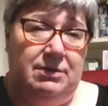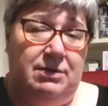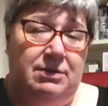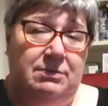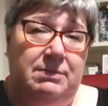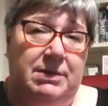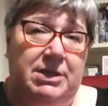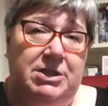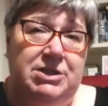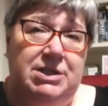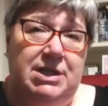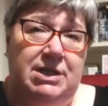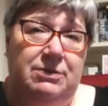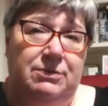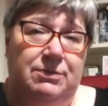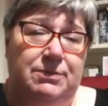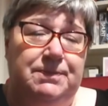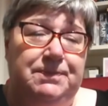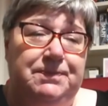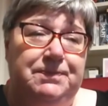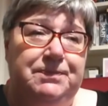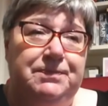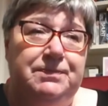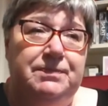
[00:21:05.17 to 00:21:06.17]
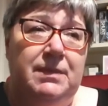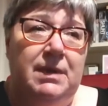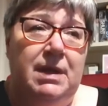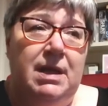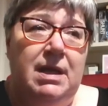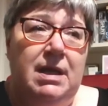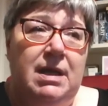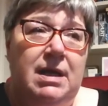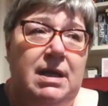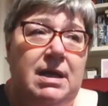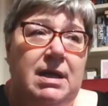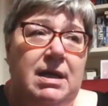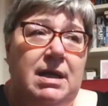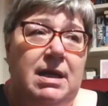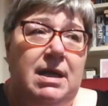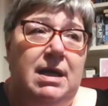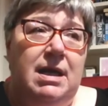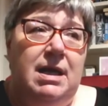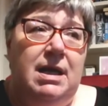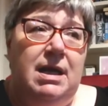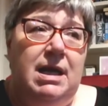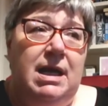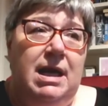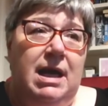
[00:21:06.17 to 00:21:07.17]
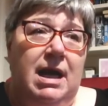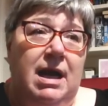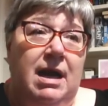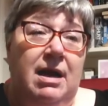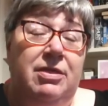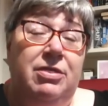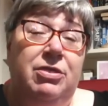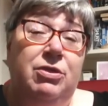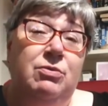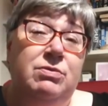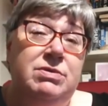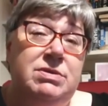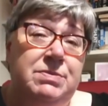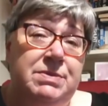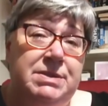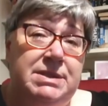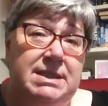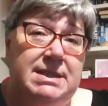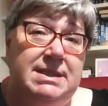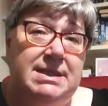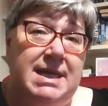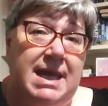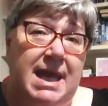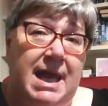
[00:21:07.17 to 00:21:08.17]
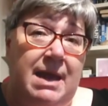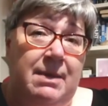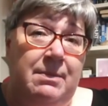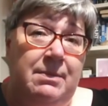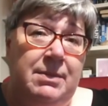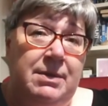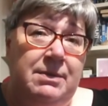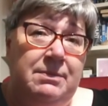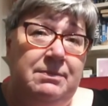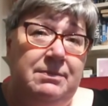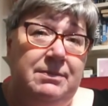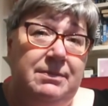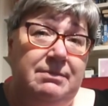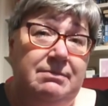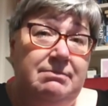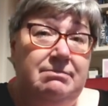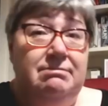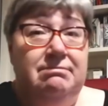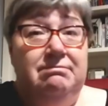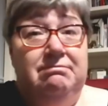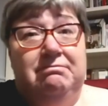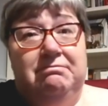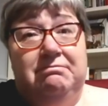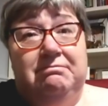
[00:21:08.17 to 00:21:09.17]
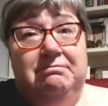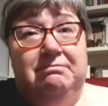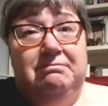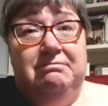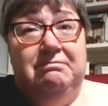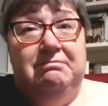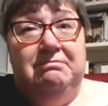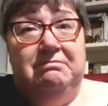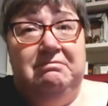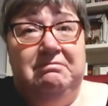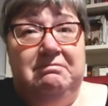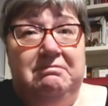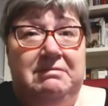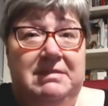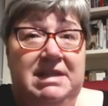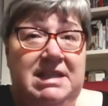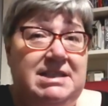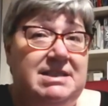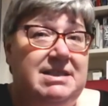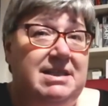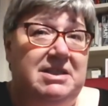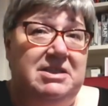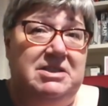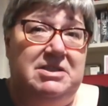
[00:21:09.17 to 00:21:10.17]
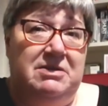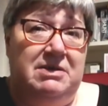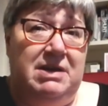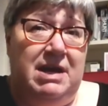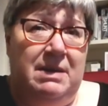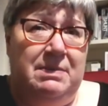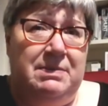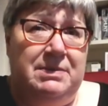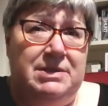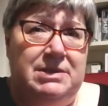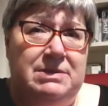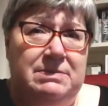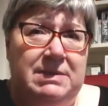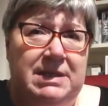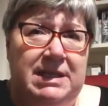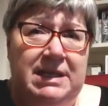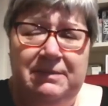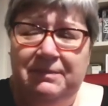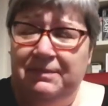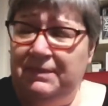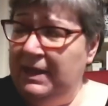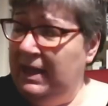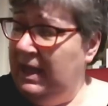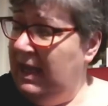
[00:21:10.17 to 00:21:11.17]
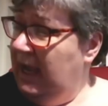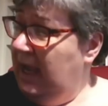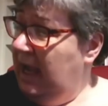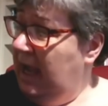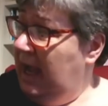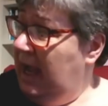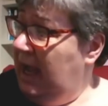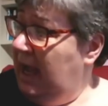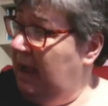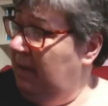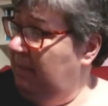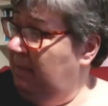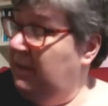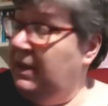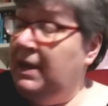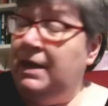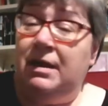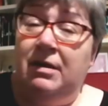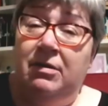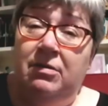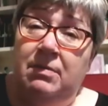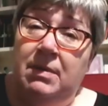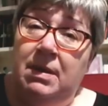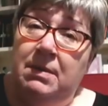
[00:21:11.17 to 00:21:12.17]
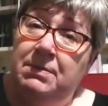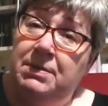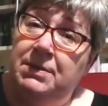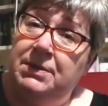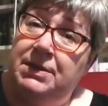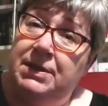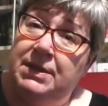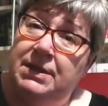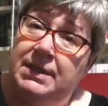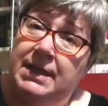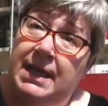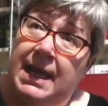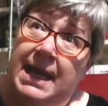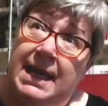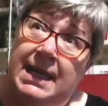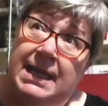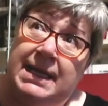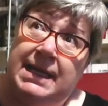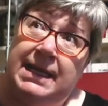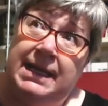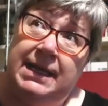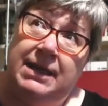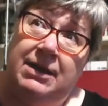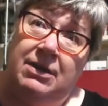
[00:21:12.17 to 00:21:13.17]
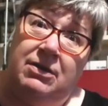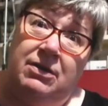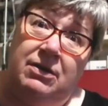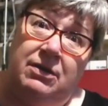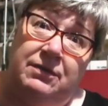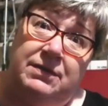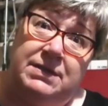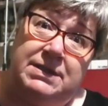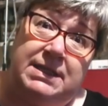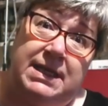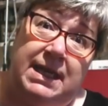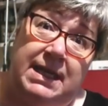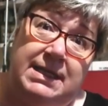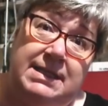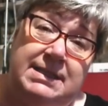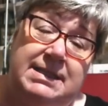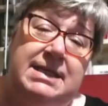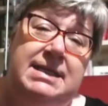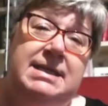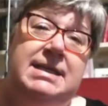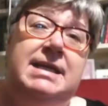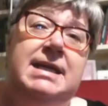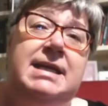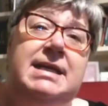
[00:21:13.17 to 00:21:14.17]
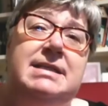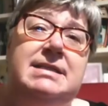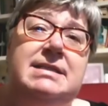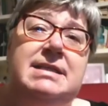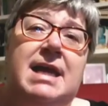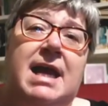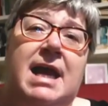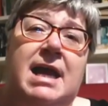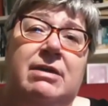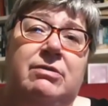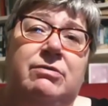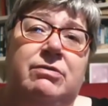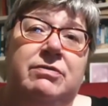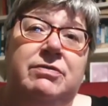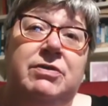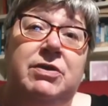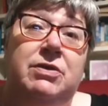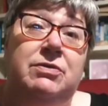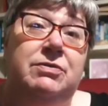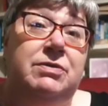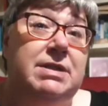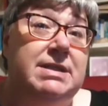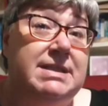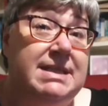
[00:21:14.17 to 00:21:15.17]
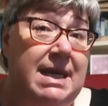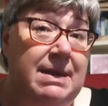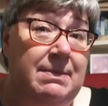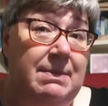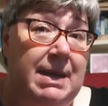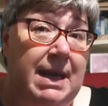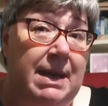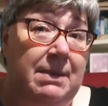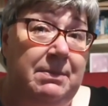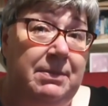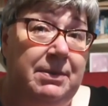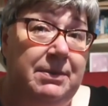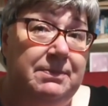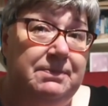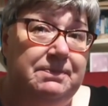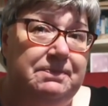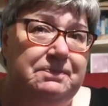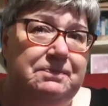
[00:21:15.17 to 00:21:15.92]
on my channel. I thought it was a scam. These things don't happen to me. Uh, but then I remembered that Ellie of Scandia Knits had reviewed the same lamp